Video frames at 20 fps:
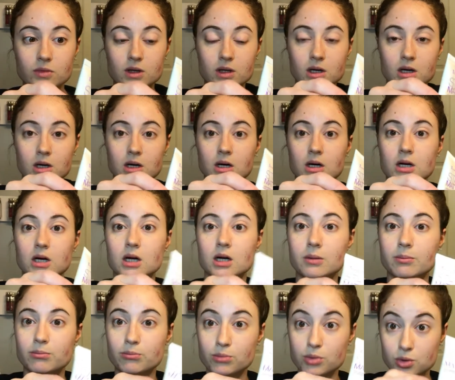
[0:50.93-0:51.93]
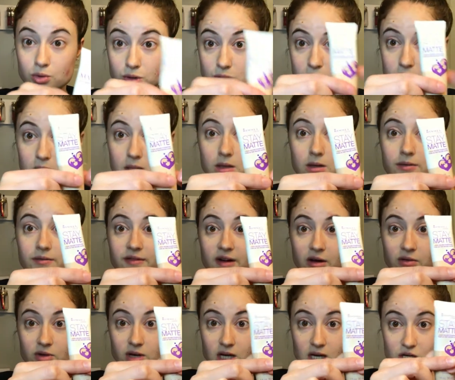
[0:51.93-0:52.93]
the Mousse
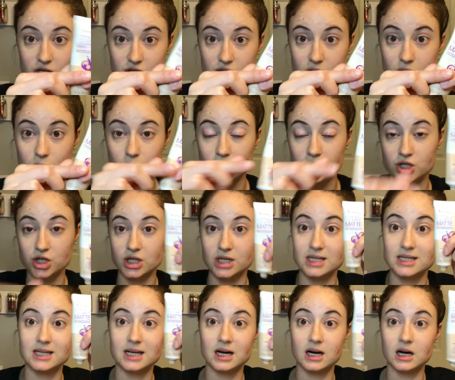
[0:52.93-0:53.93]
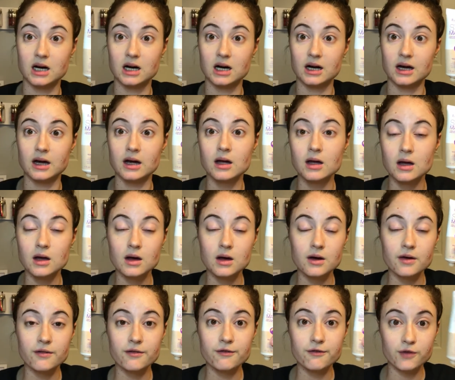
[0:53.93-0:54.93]
foundation, which is a
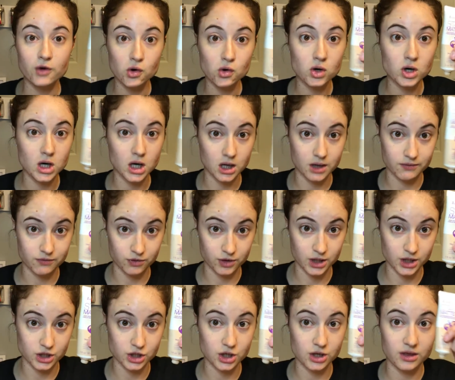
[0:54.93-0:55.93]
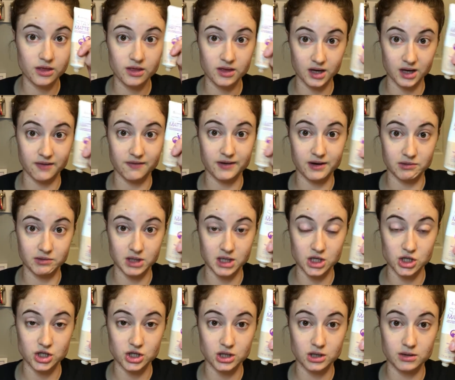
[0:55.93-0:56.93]
full coverage thick
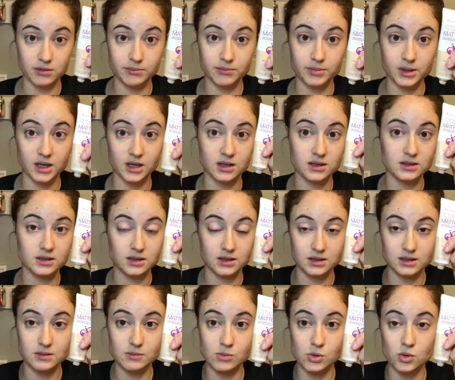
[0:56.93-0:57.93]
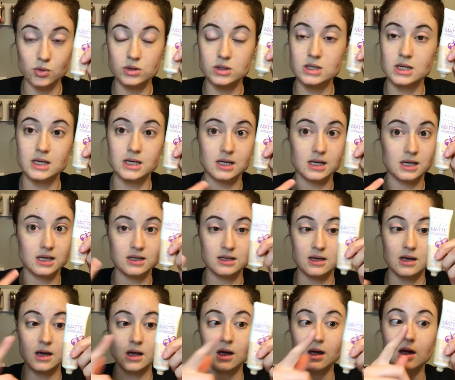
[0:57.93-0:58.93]
foundation. Because it is mousse, it is
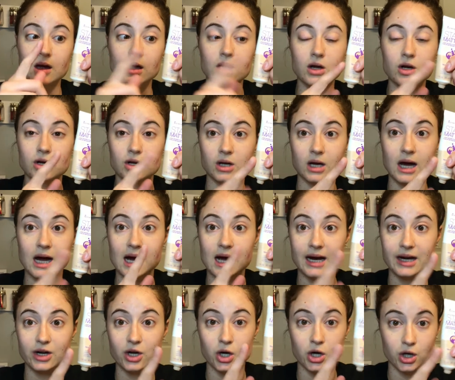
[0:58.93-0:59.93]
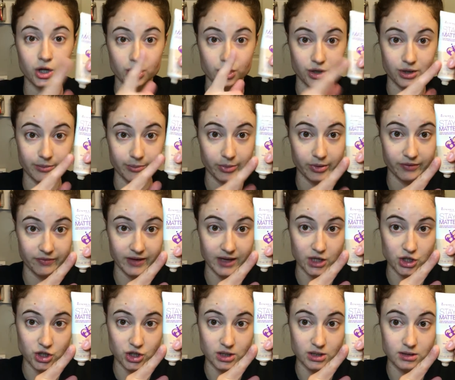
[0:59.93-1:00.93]
gonna hide all your
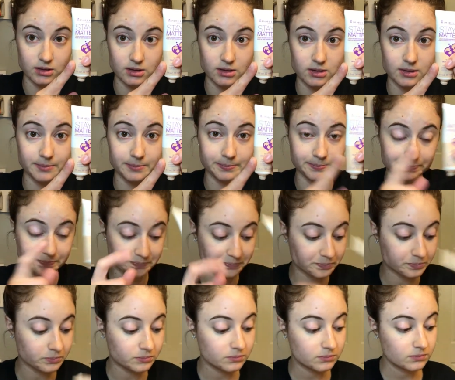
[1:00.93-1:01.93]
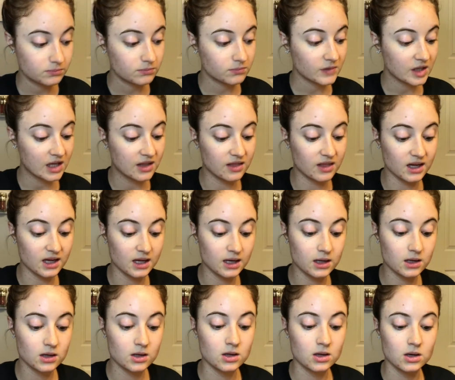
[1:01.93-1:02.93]
imperfections.
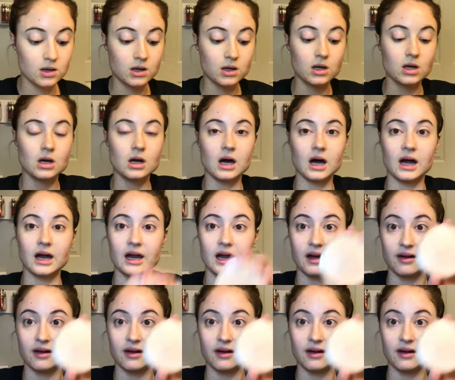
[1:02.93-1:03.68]
Then I